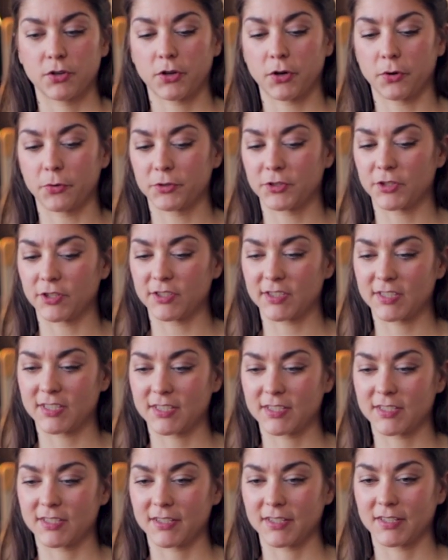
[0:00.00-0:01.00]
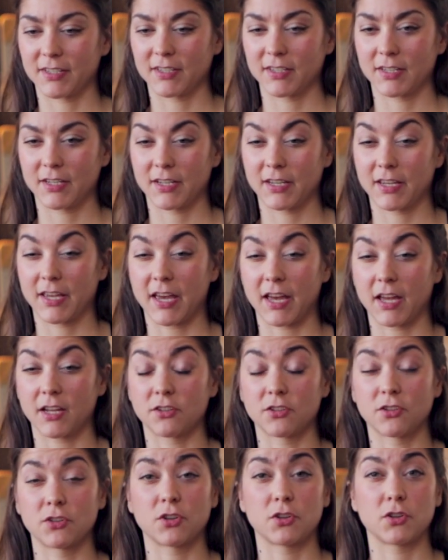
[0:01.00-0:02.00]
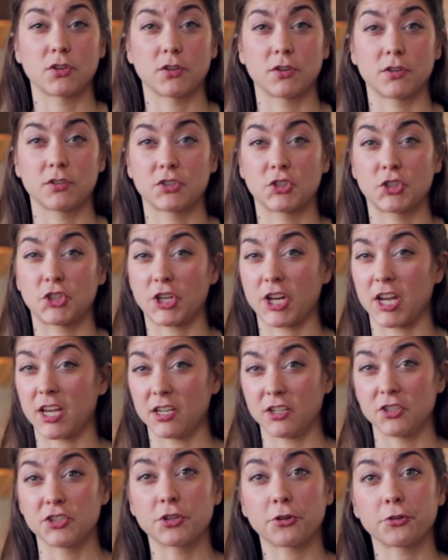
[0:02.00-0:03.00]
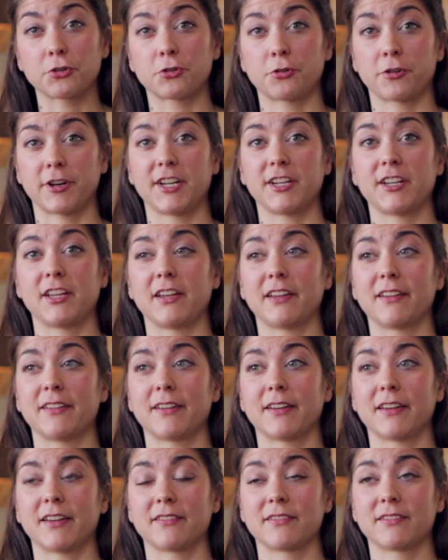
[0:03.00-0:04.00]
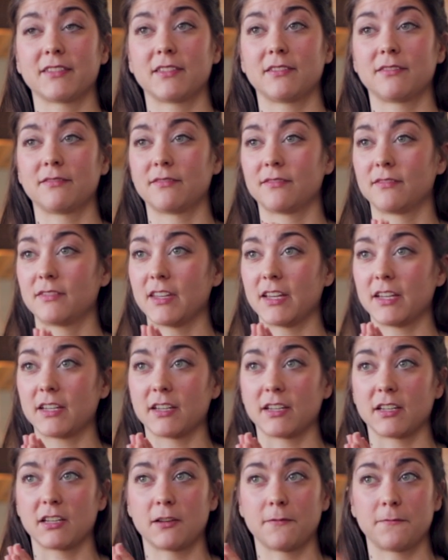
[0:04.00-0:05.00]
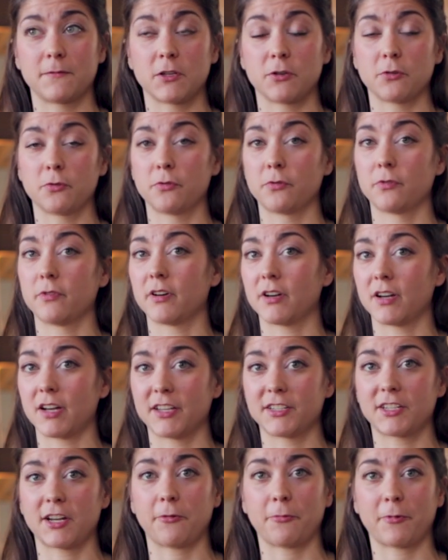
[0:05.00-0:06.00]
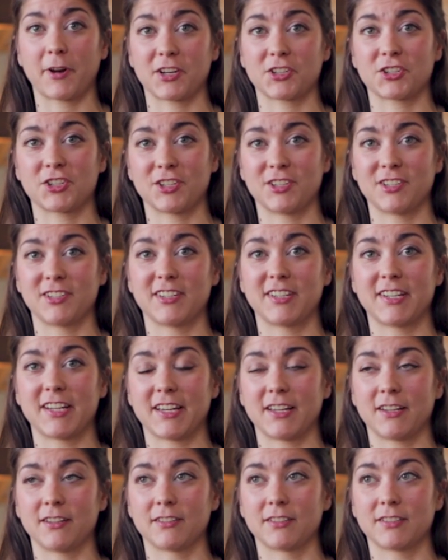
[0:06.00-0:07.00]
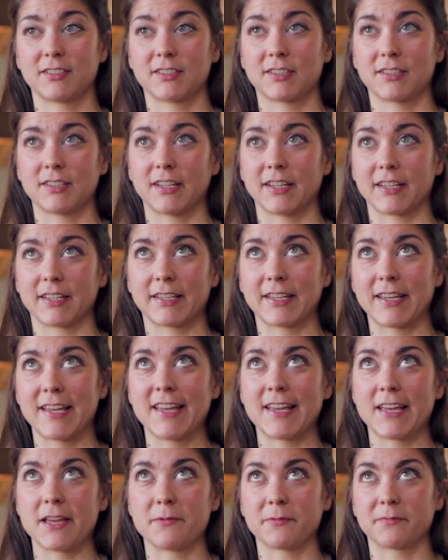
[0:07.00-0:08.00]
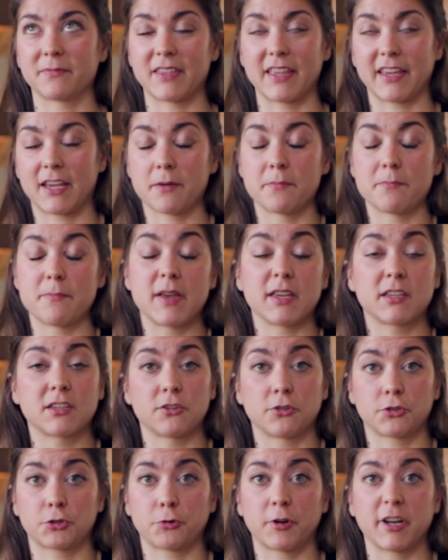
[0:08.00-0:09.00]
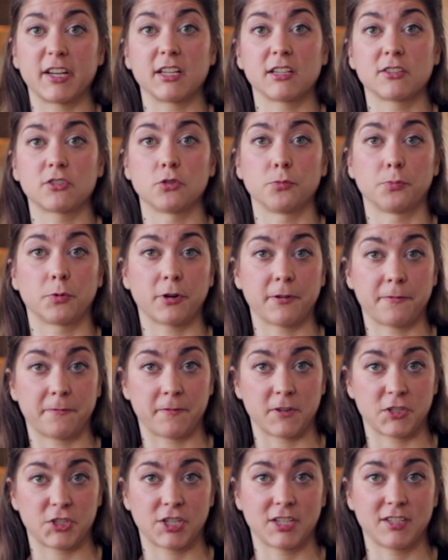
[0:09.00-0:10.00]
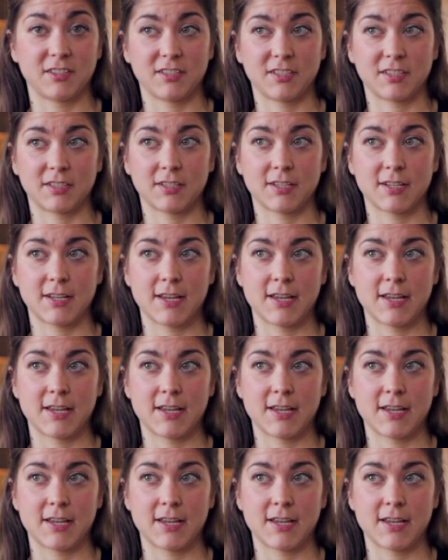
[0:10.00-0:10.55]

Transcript: coaches can change your training and they can give you a direction and like they can make your training super efficient,